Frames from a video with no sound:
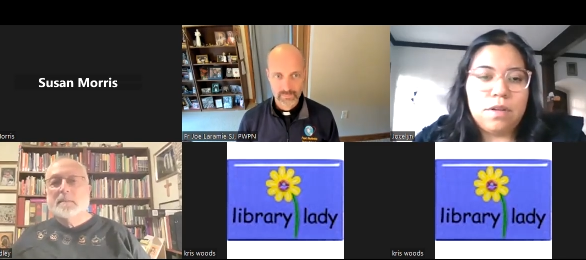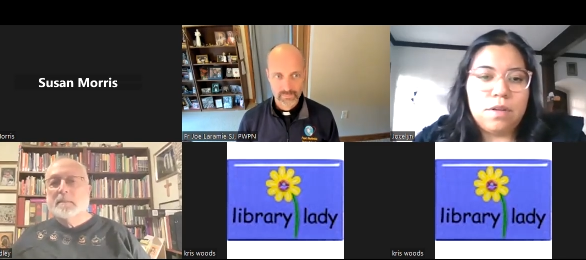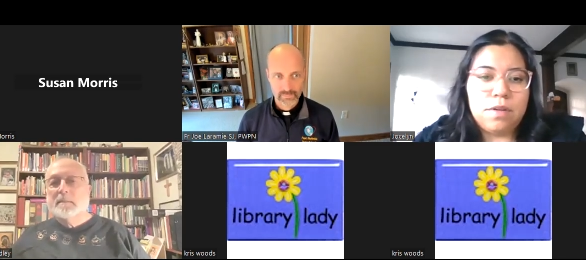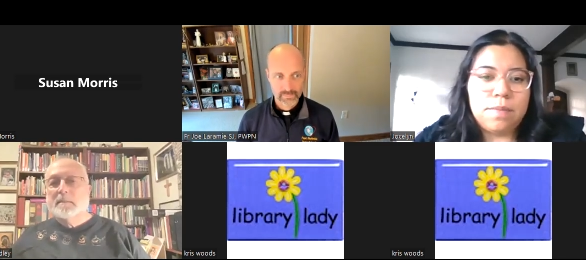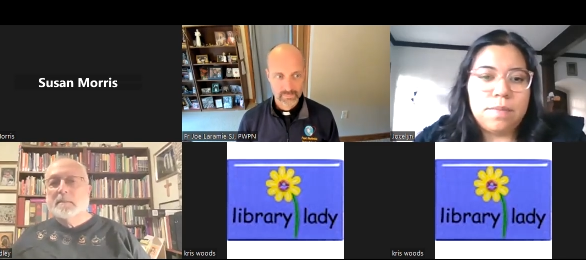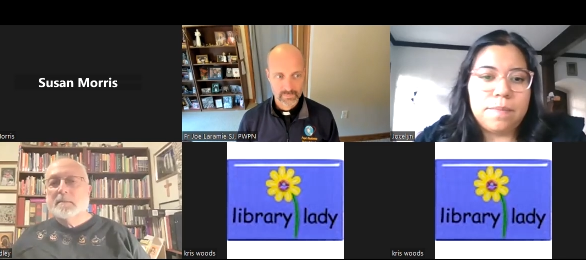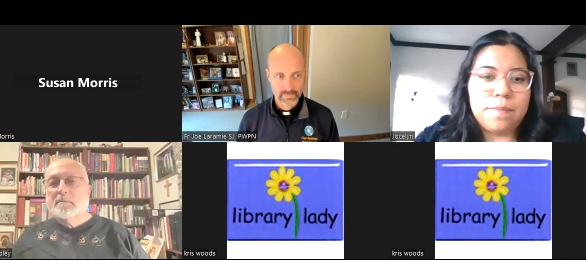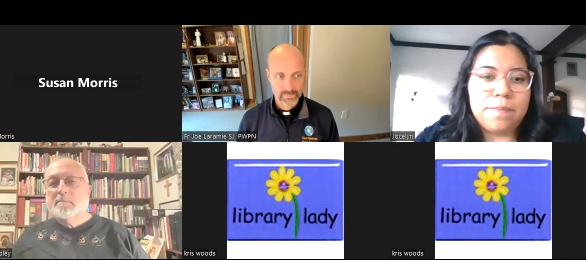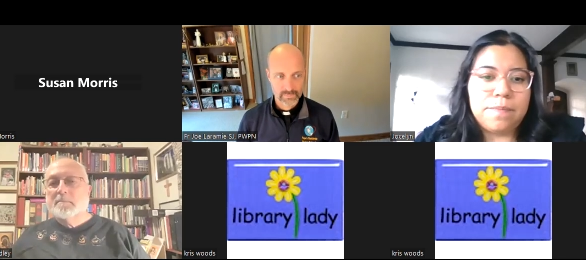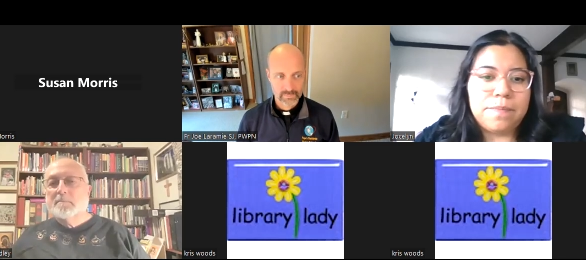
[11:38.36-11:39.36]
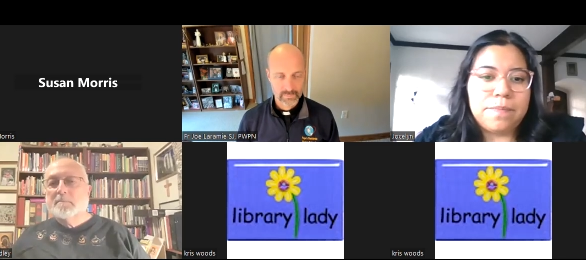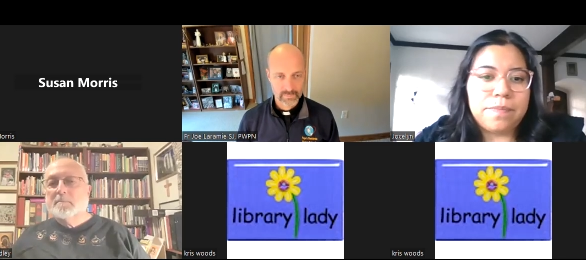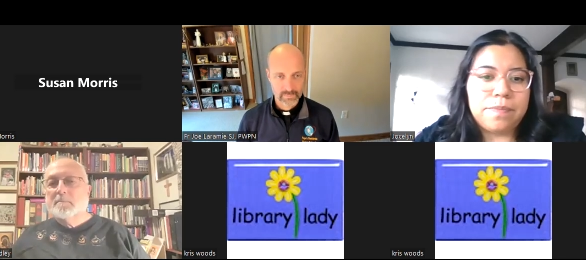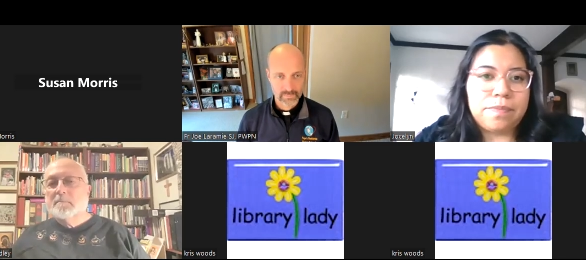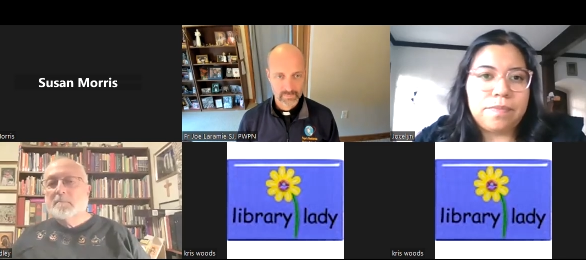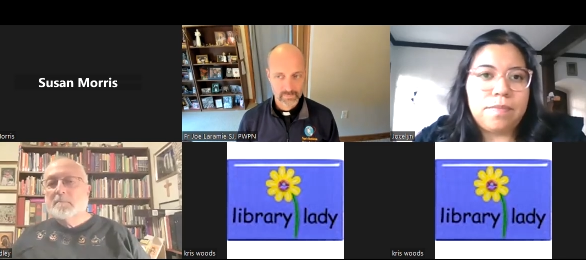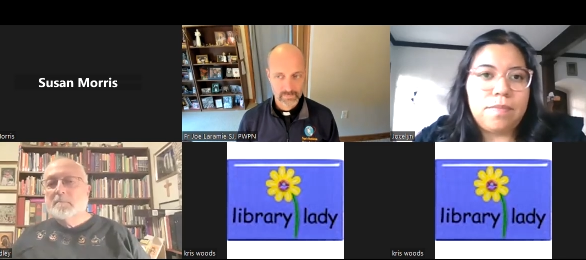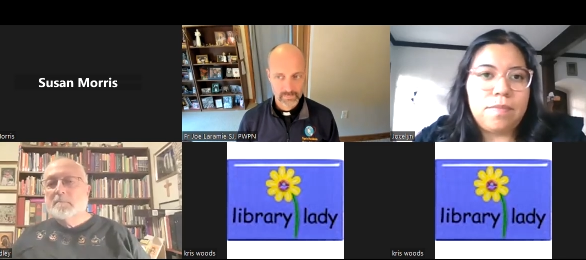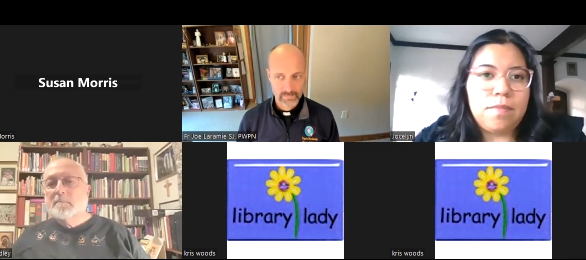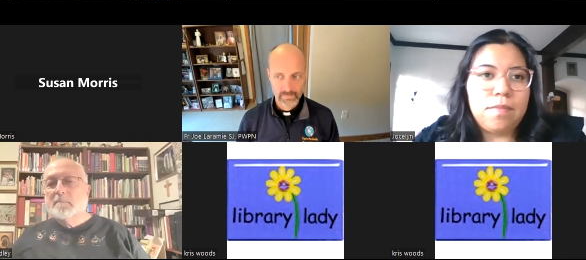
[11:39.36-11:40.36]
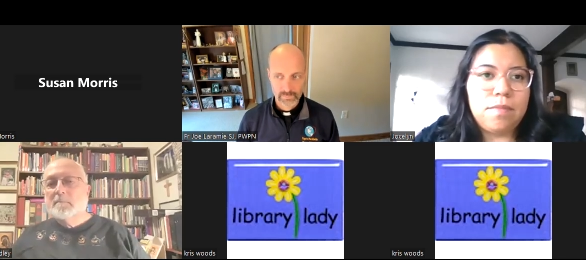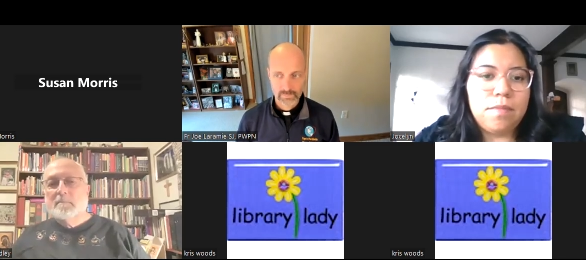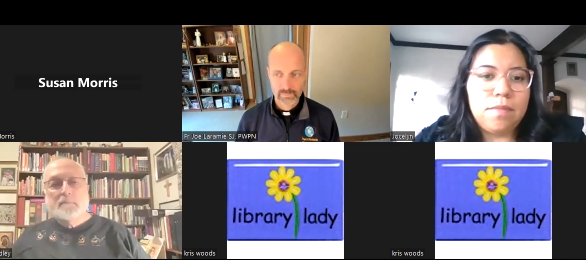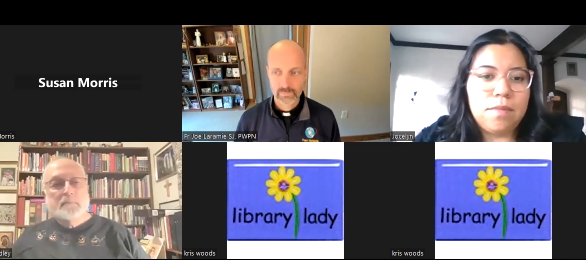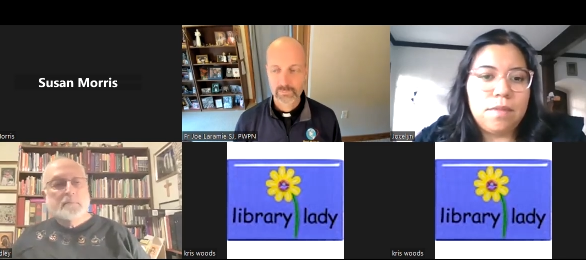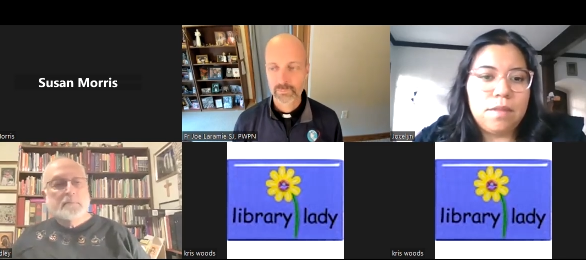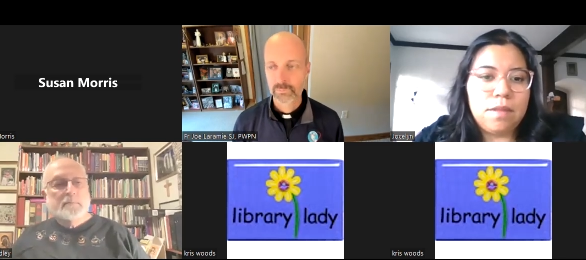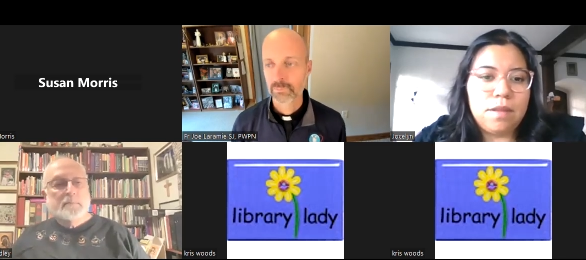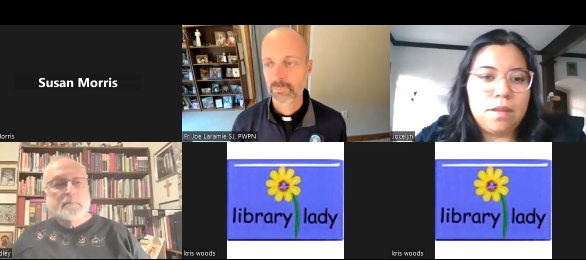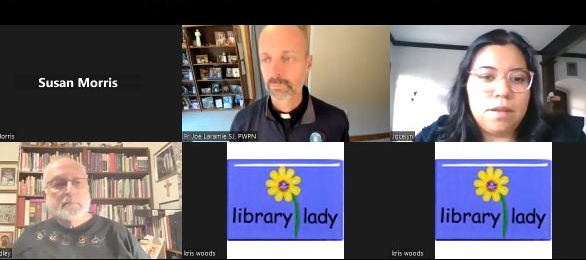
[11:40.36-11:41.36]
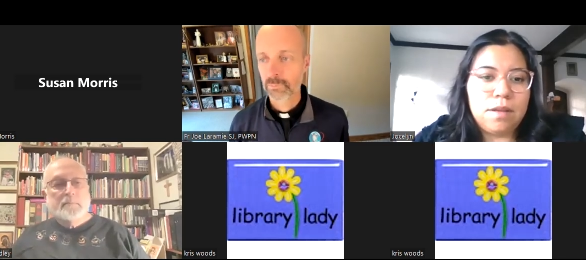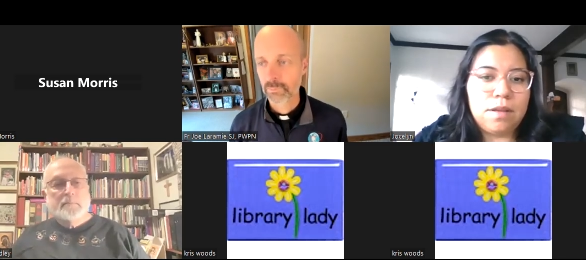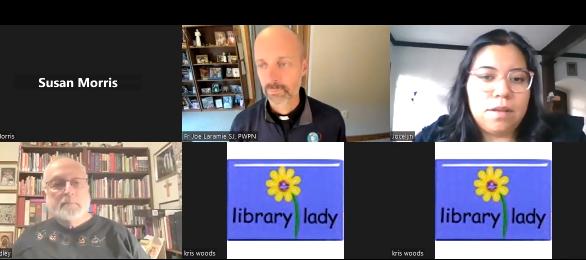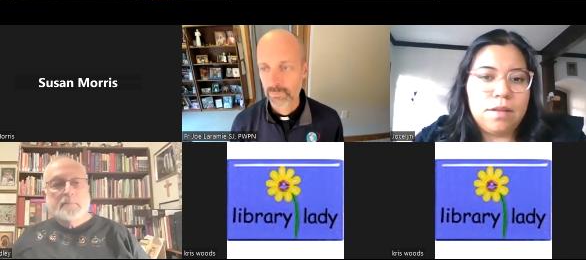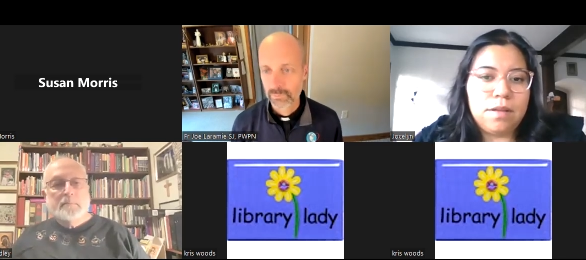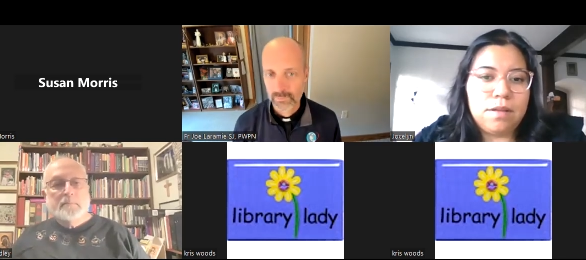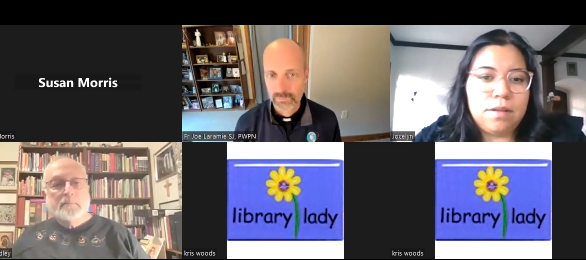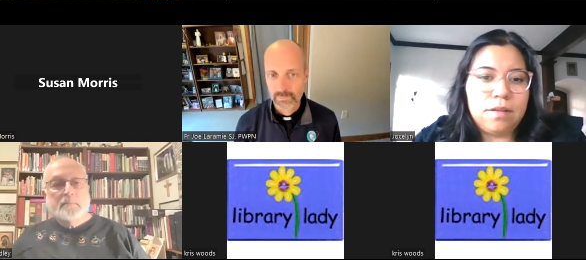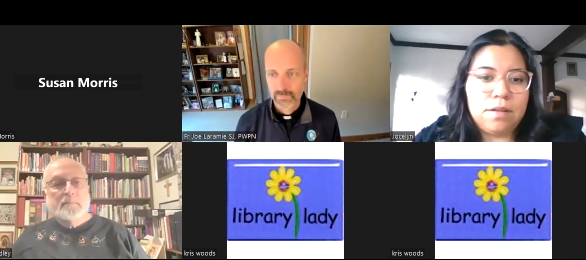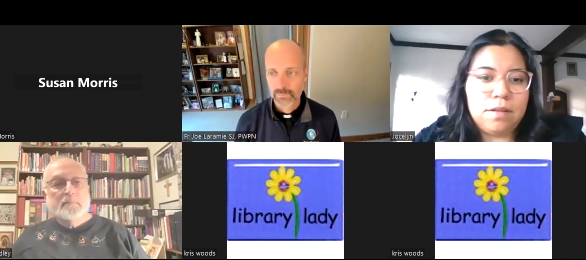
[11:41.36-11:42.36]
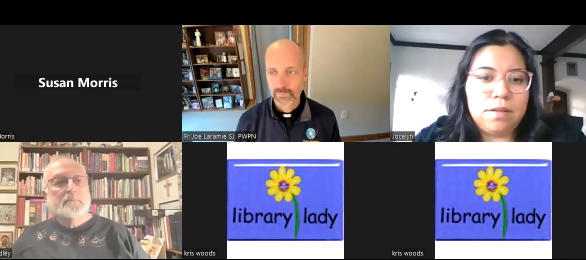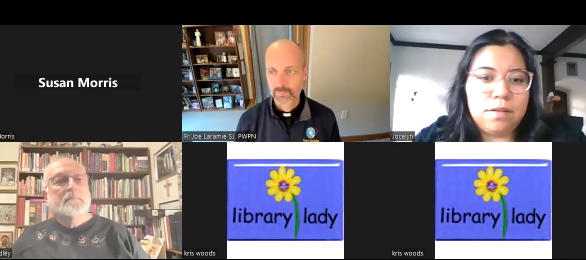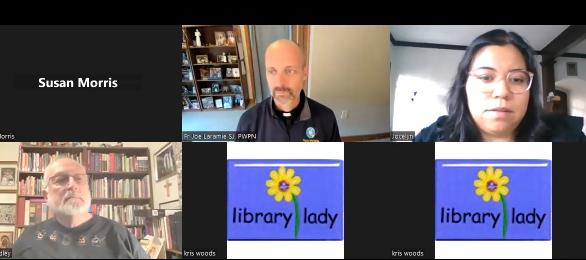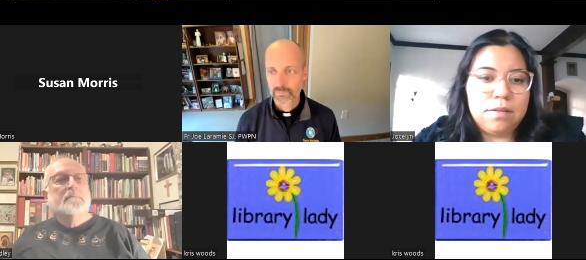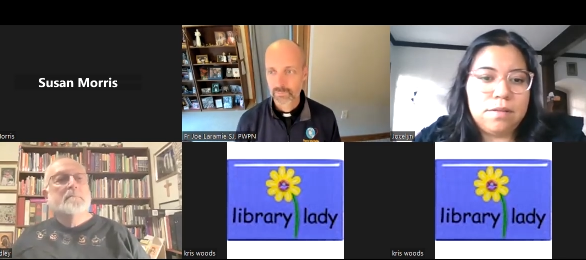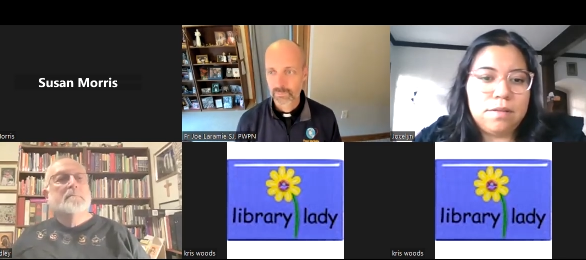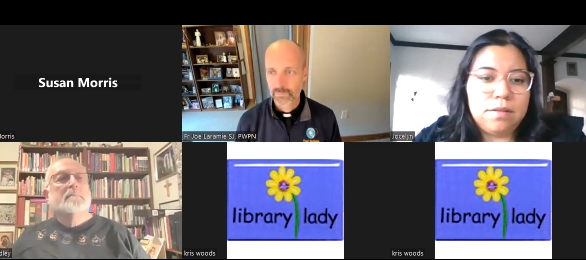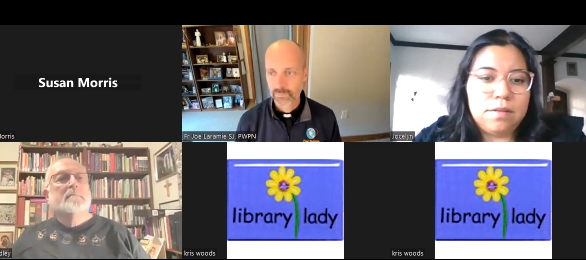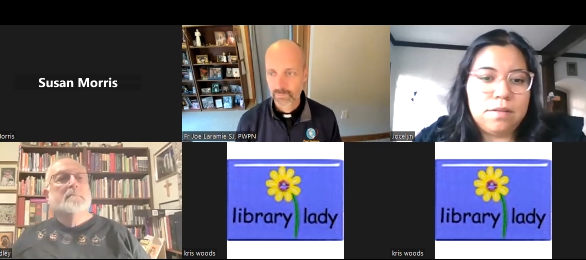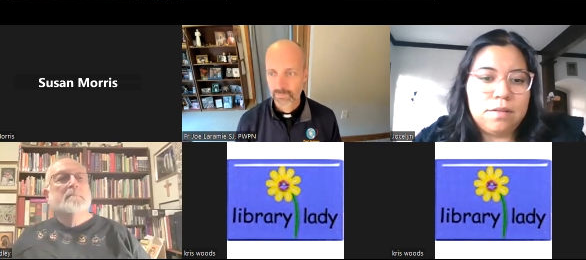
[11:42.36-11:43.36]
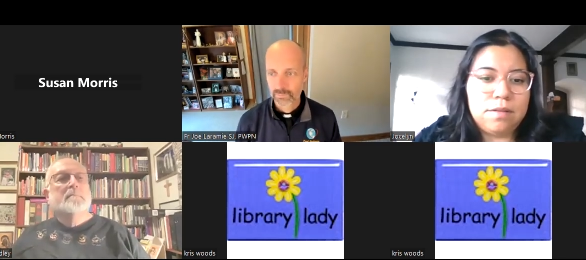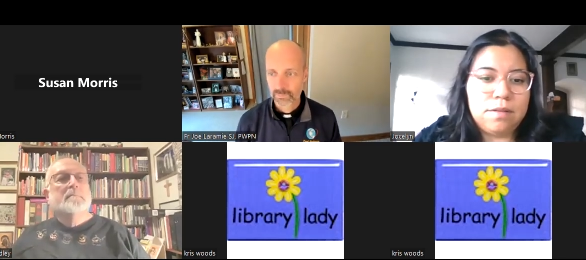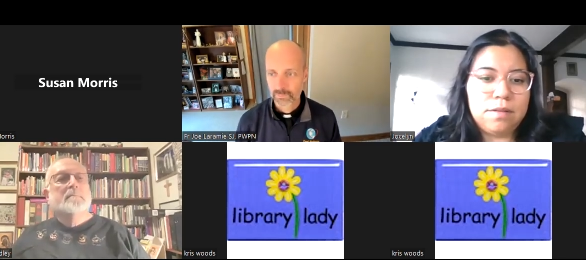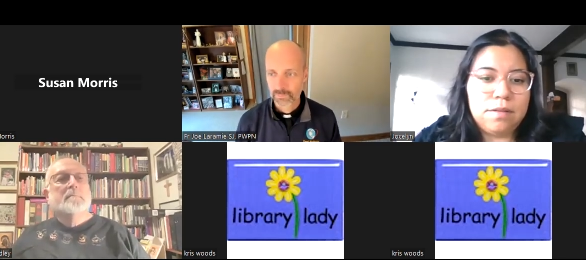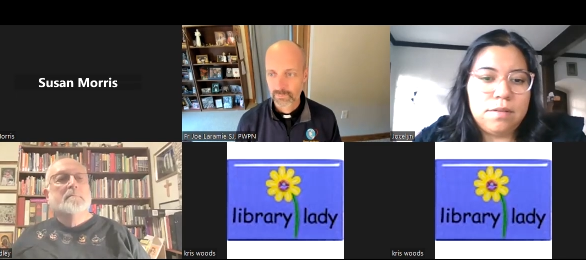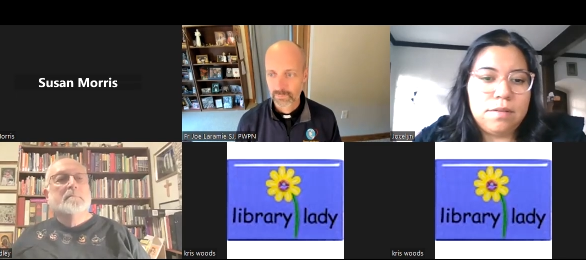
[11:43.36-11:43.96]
[no speech]